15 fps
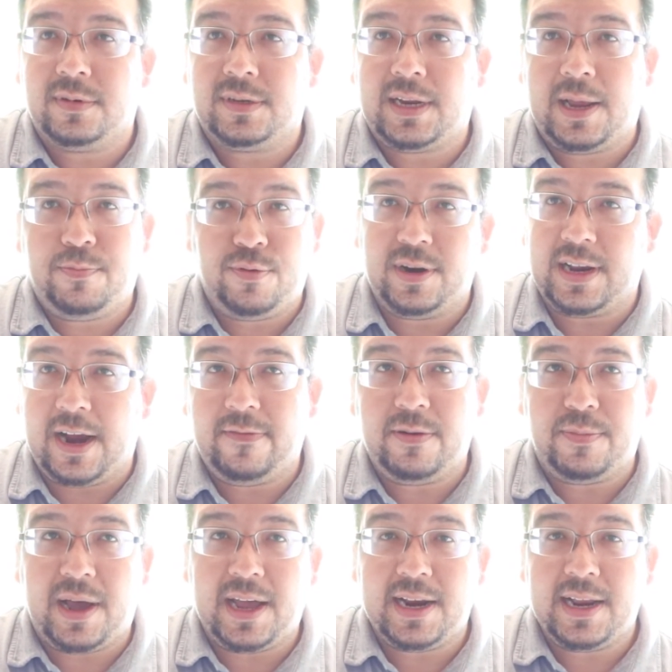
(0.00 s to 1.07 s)
they bring
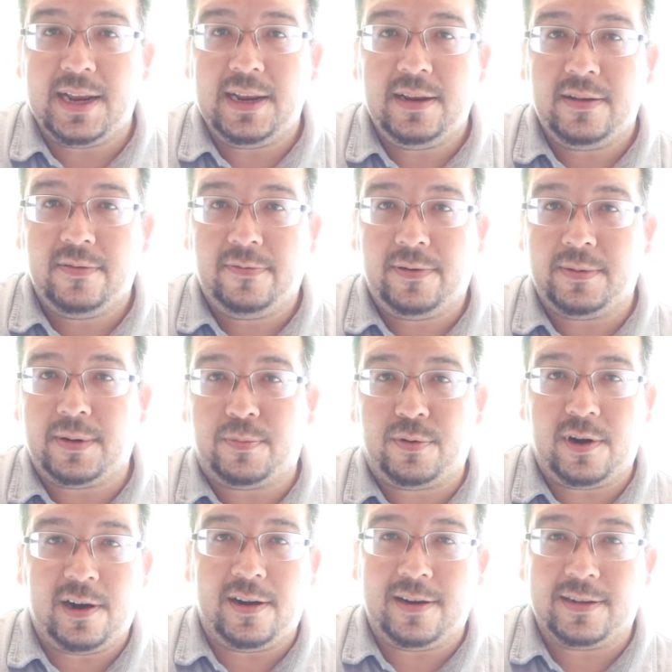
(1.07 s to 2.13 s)
everybody from the
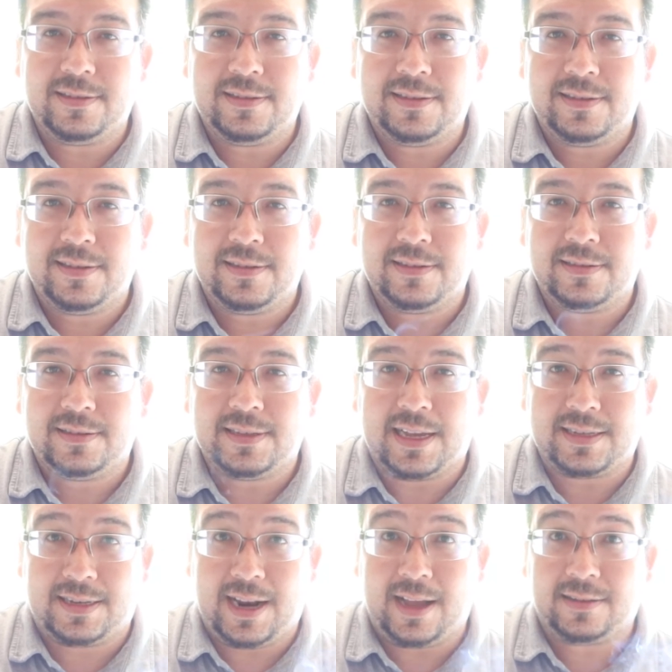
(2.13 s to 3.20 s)
Bronx
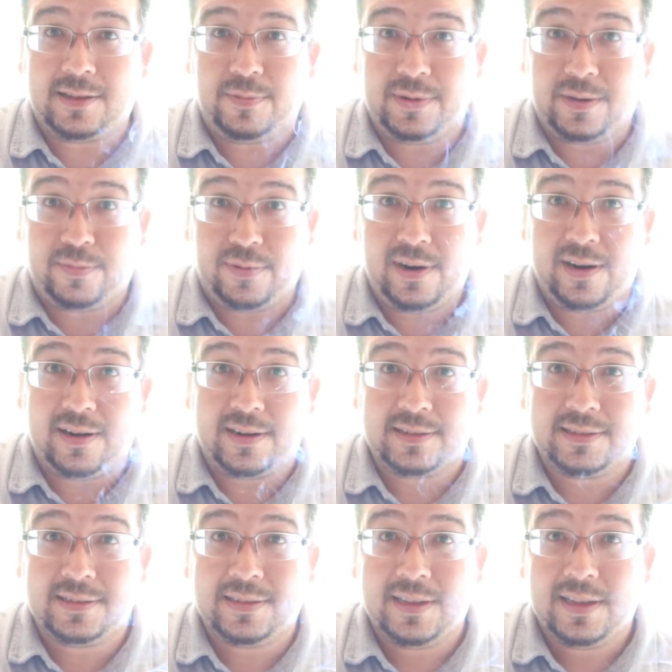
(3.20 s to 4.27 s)
that's locked up in the Bronx